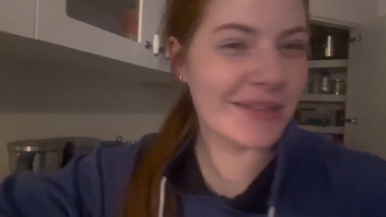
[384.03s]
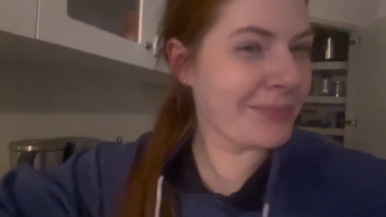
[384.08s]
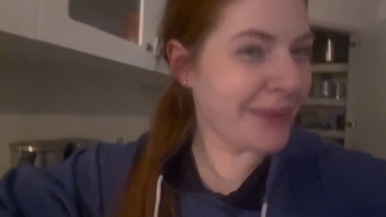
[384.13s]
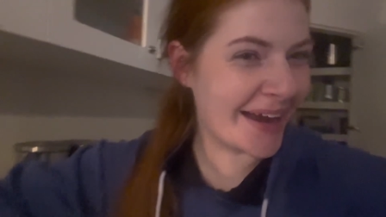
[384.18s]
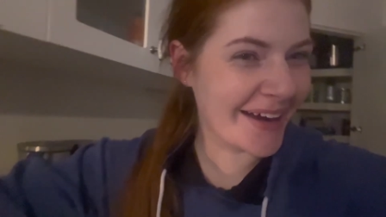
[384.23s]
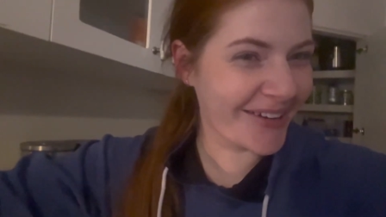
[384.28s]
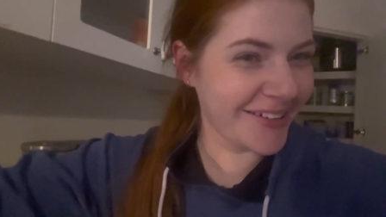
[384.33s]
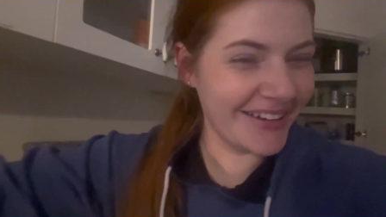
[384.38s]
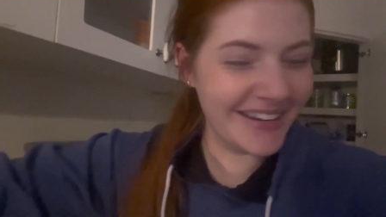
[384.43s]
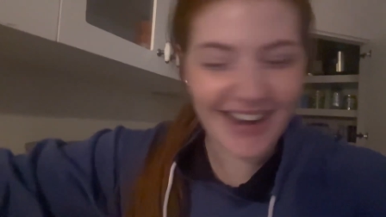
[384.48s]

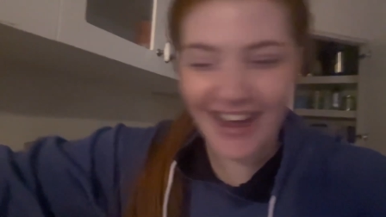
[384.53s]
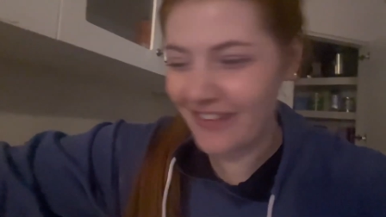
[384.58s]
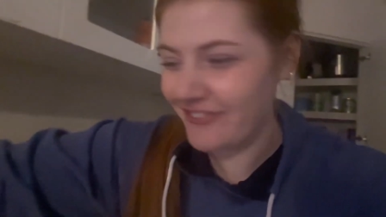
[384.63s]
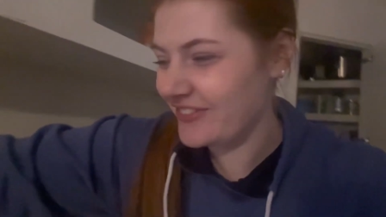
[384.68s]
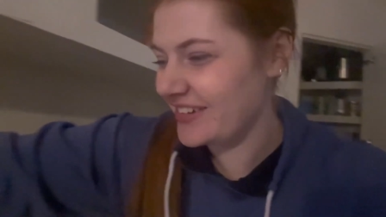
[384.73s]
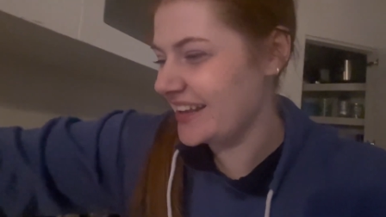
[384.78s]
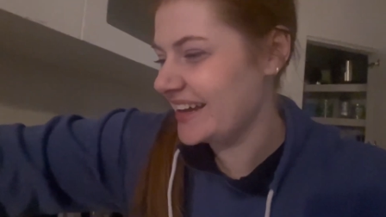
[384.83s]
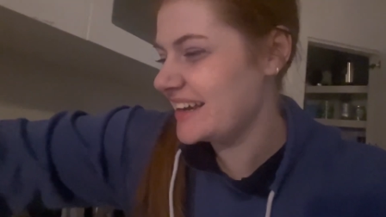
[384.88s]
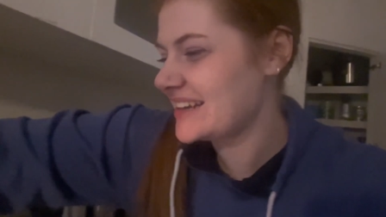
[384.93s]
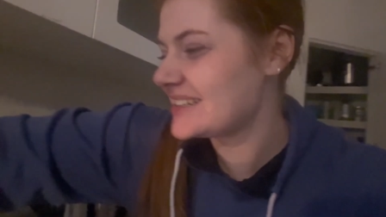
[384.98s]
back on
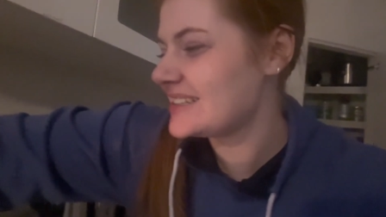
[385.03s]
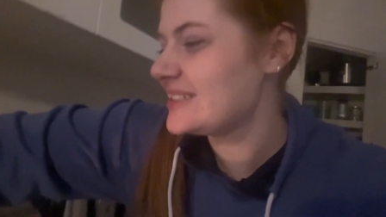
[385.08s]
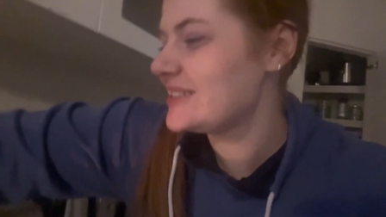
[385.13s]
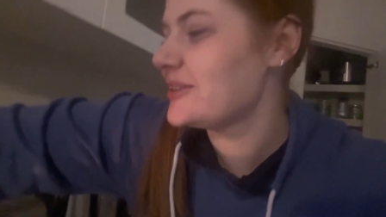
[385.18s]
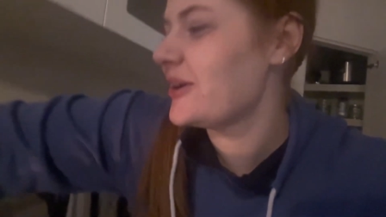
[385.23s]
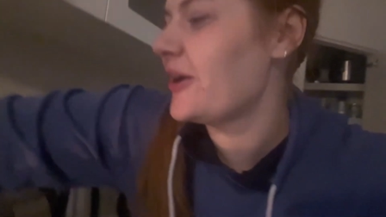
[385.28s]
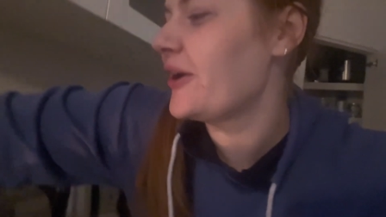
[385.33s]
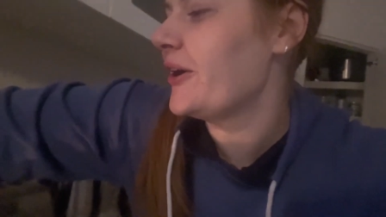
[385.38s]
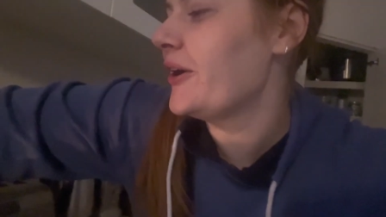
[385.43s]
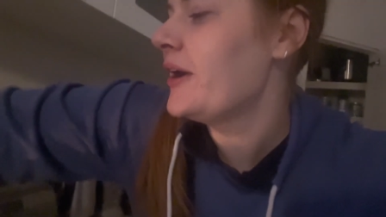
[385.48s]
Netflix.
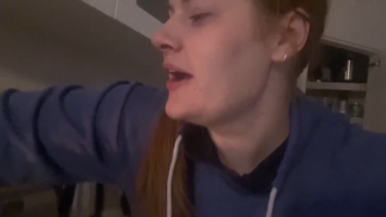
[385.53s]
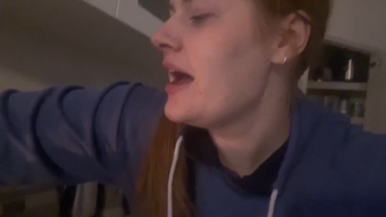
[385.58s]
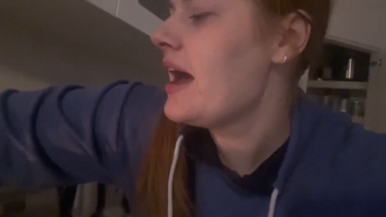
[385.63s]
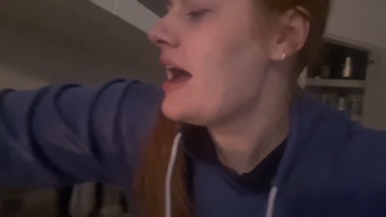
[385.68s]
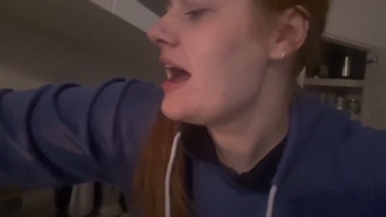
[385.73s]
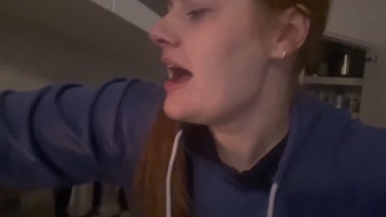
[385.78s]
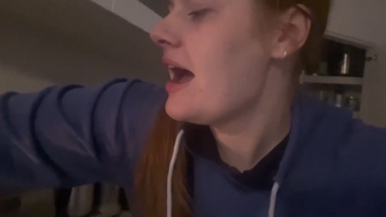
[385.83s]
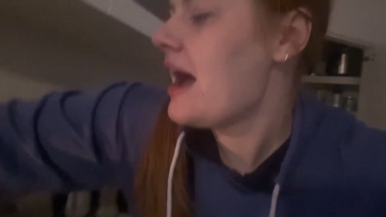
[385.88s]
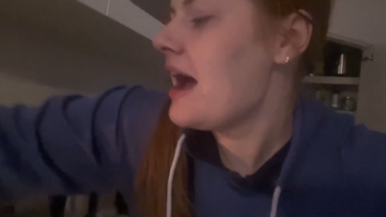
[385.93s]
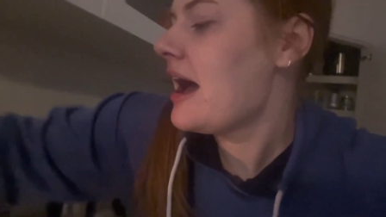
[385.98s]
So
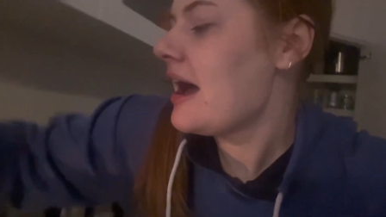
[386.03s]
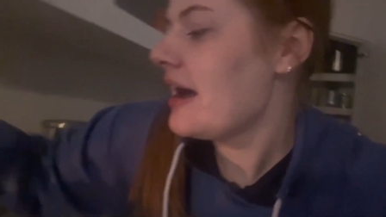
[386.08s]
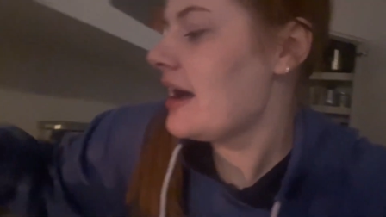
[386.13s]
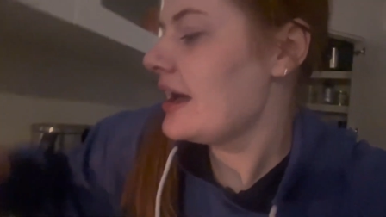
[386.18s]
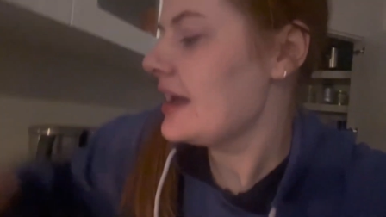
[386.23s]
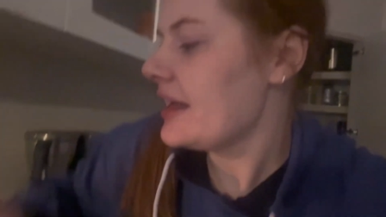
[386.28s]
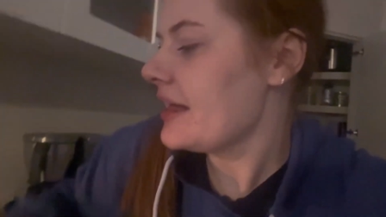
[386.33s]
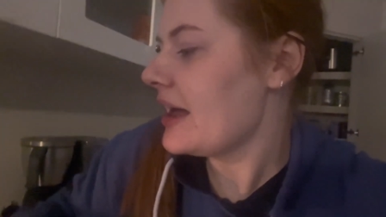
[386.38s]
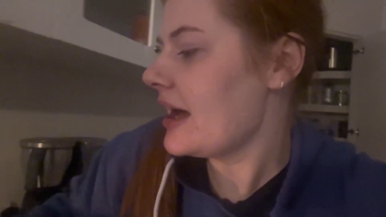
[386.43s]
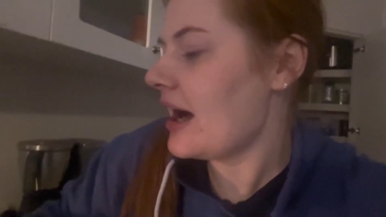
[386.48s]

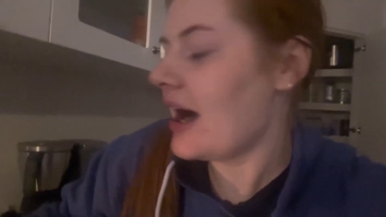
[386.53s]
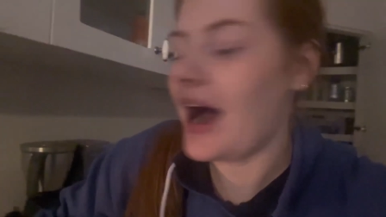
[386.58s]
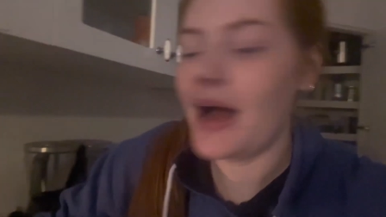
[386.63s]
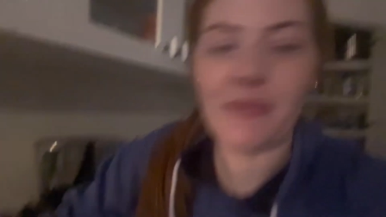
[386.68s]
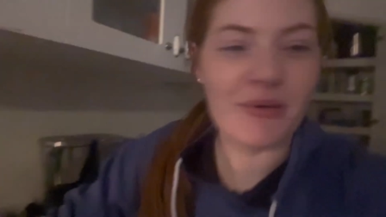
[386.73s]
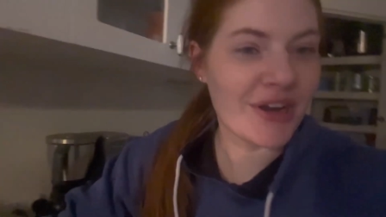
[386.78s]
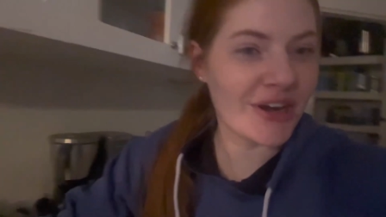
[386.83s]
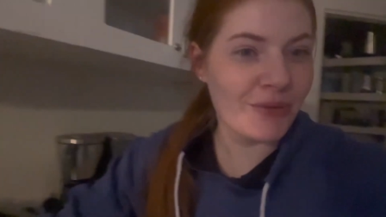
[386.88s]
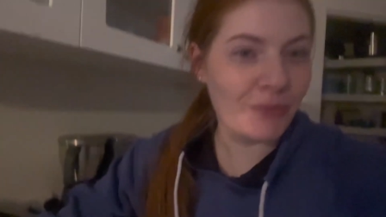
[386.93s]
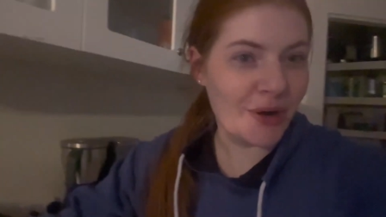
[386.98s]

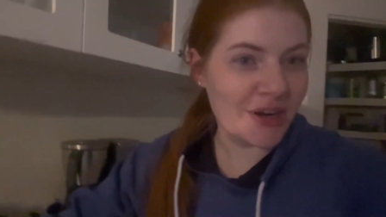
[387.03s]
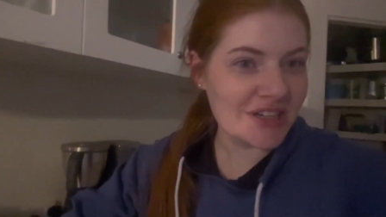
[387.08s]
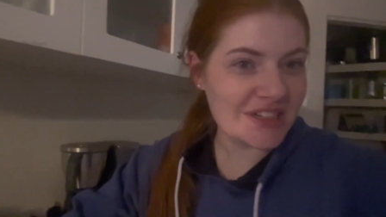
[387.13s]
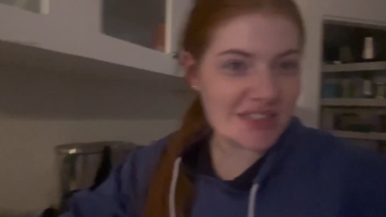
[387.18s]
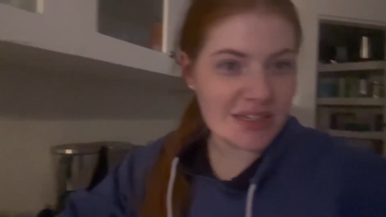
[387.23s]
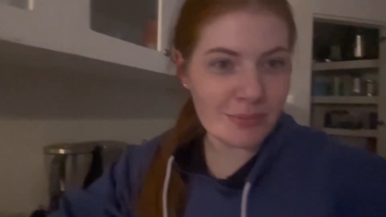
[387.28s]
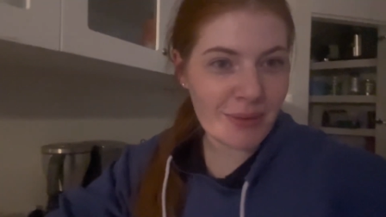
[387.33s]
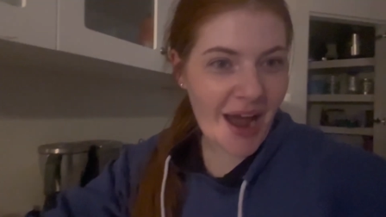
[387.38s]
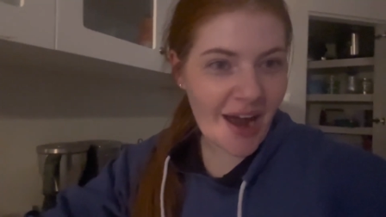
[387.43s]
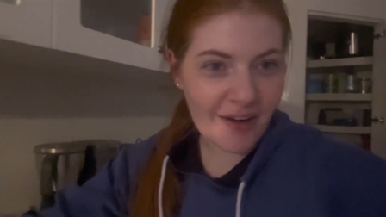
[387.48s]
I'm gonna watch
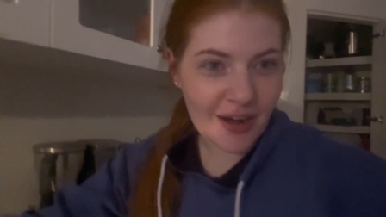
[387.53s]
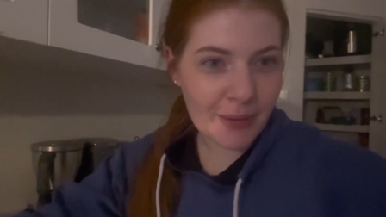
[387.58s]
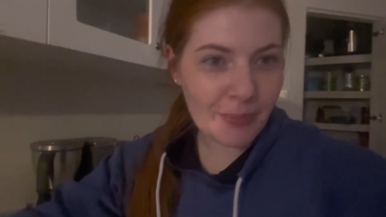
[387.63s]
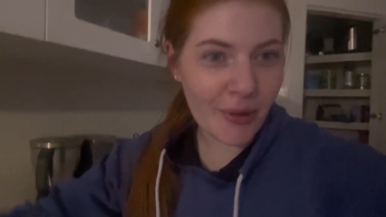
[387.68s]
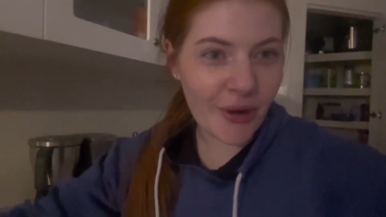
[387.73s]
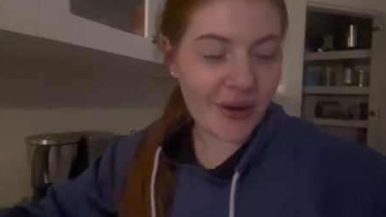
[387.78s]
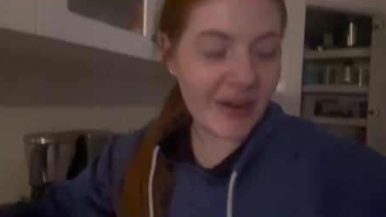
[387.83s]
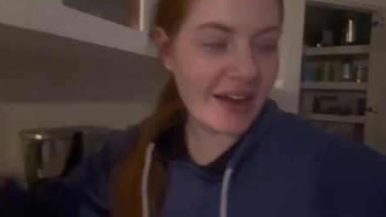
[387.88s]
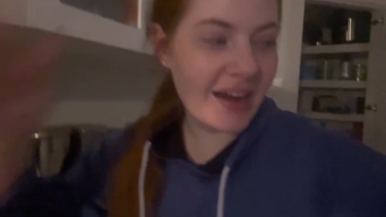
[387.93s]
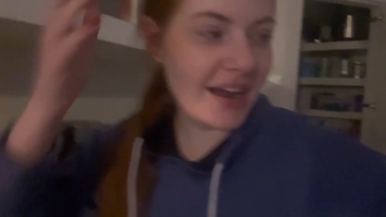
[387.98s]
some Harry
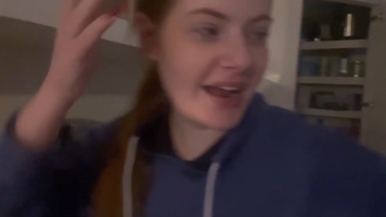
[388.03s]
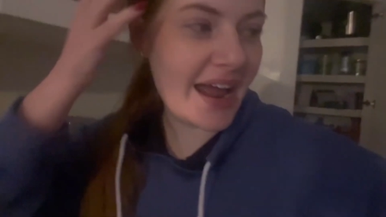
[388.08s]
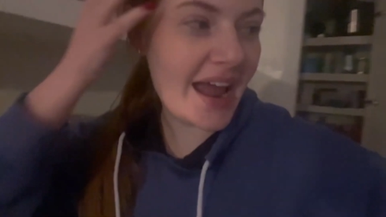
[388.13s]
Potter